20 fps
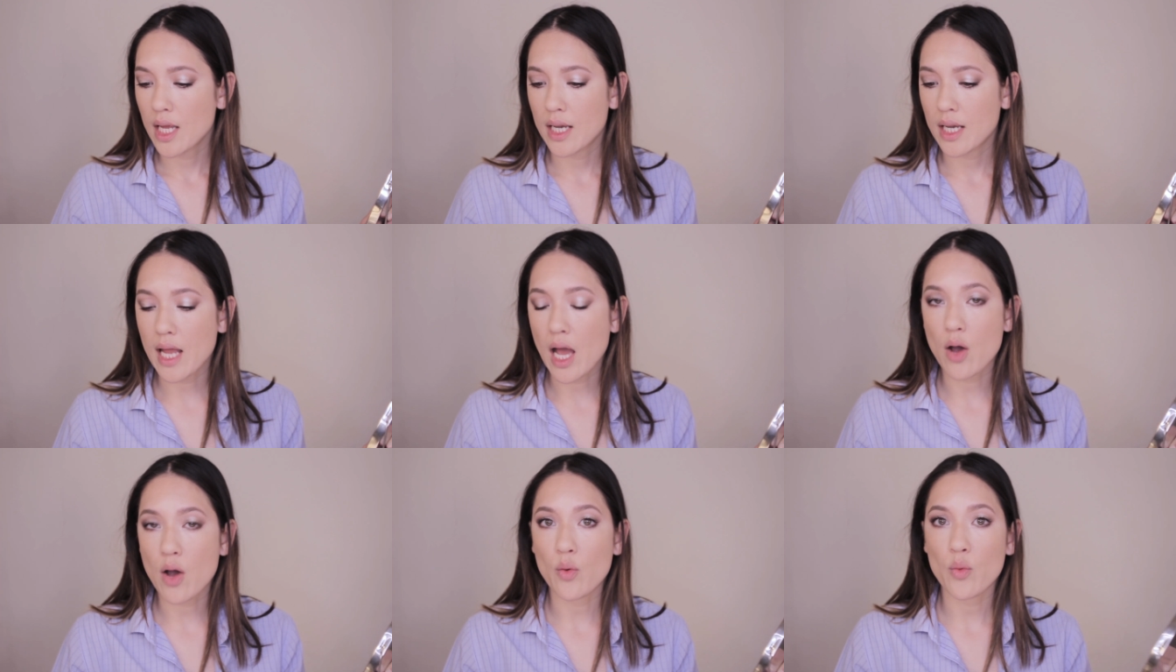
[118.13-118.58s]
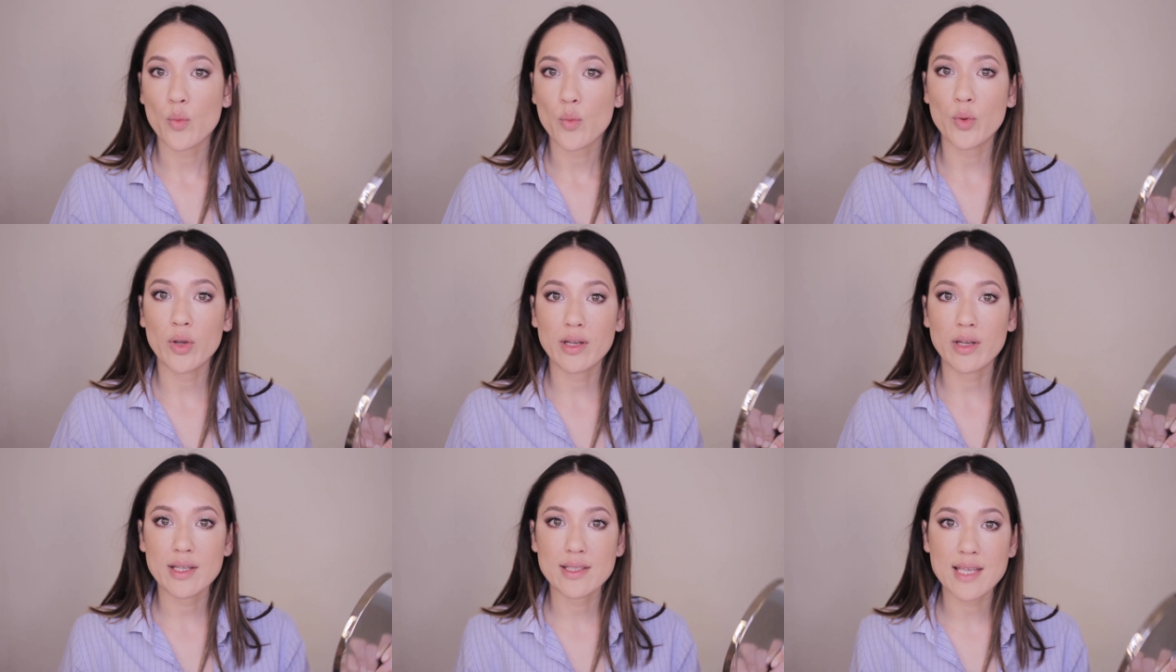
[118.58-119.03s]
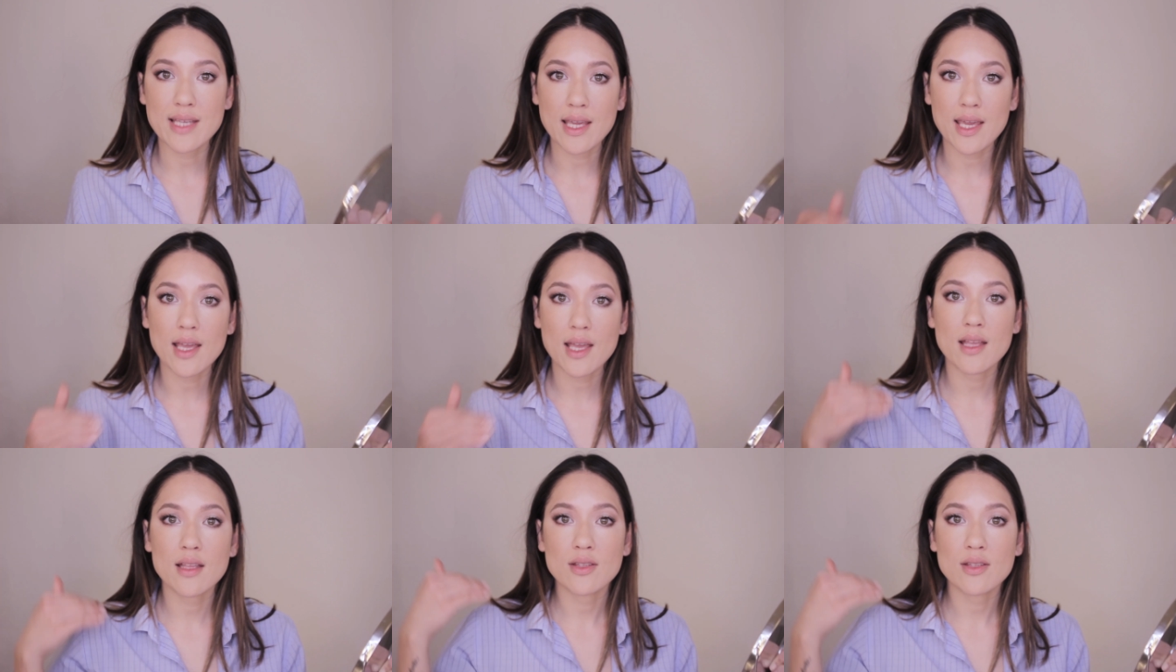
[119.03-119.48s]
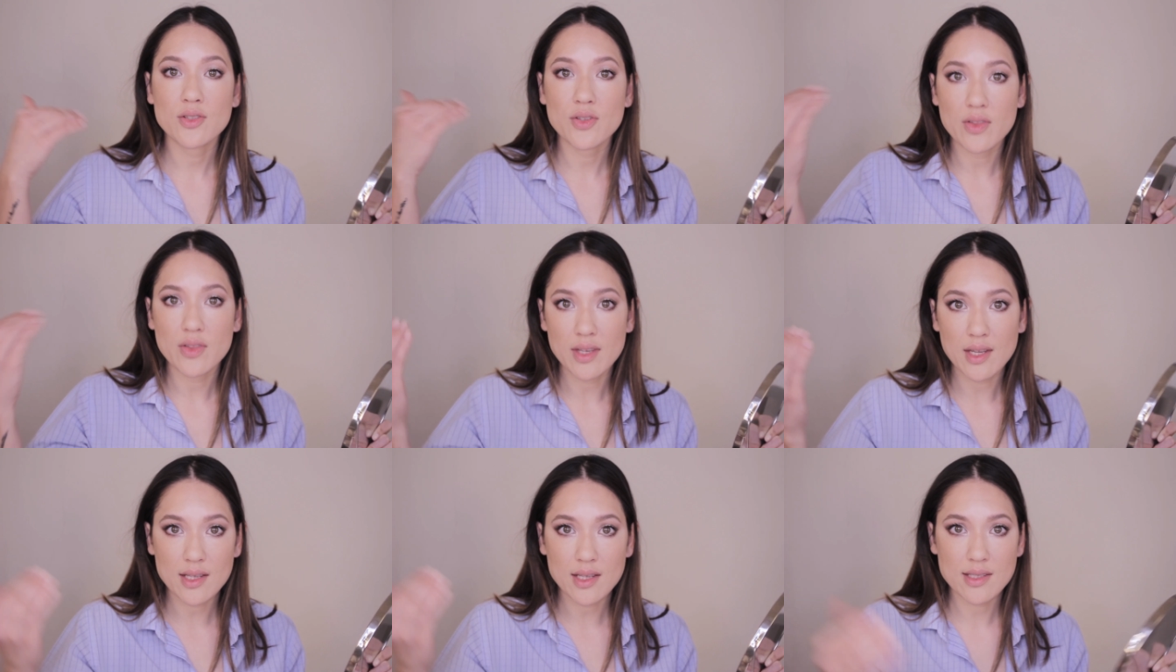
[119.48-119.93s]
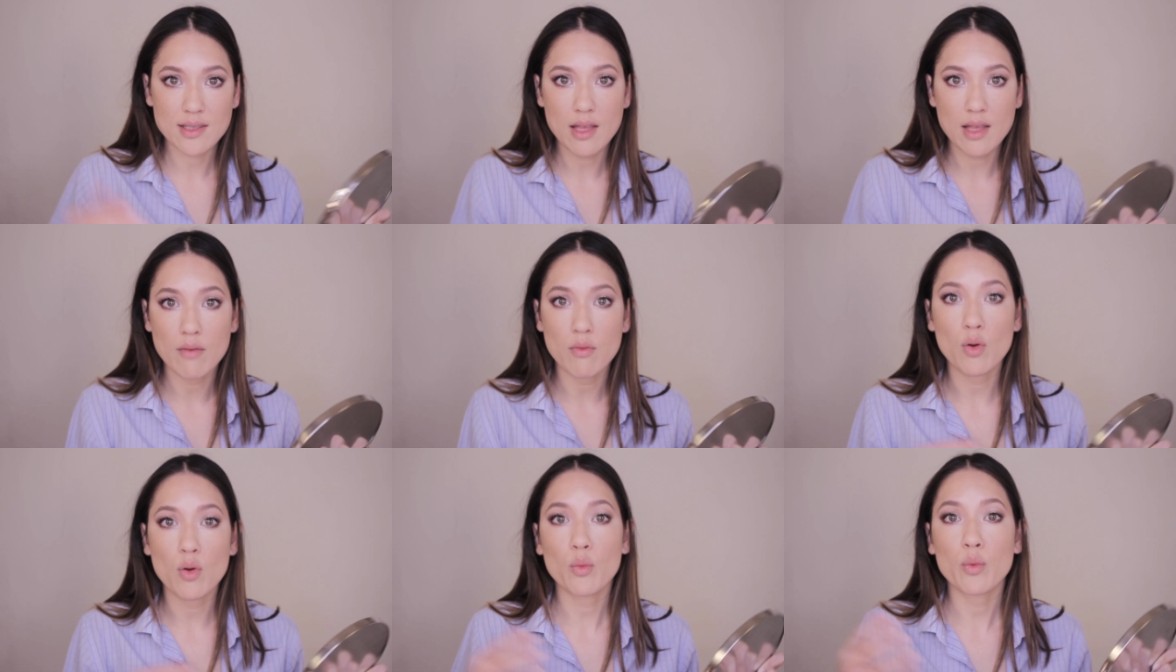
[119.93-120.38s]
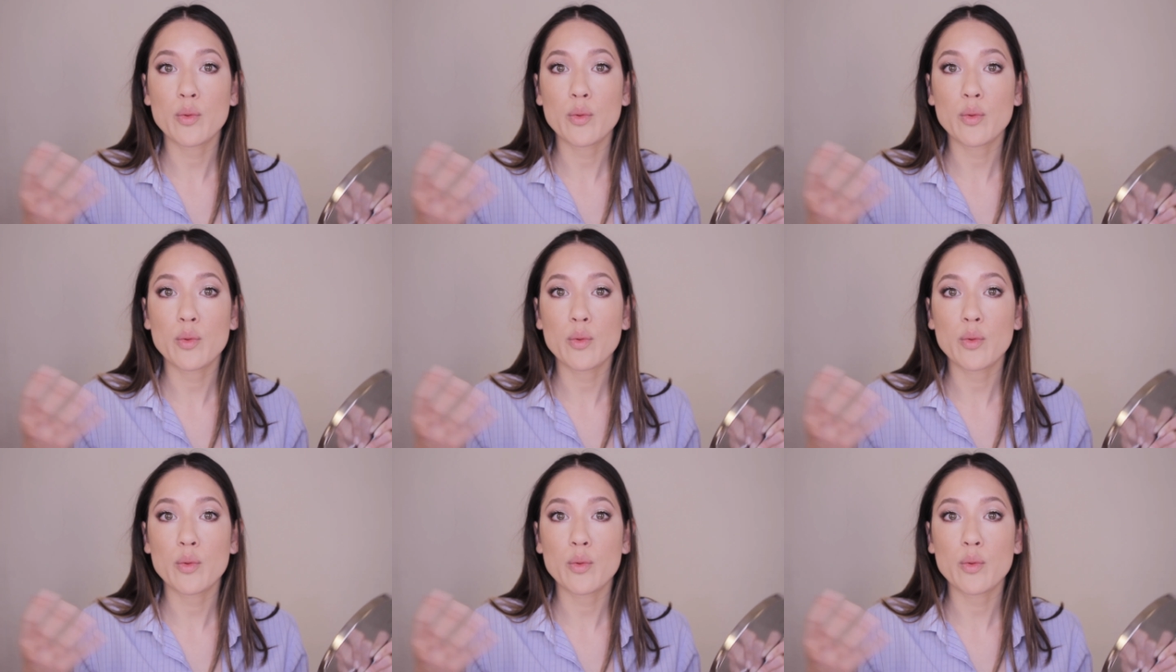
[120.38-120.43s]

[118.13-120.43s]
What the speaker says: Now, we're gonna take it to the next level.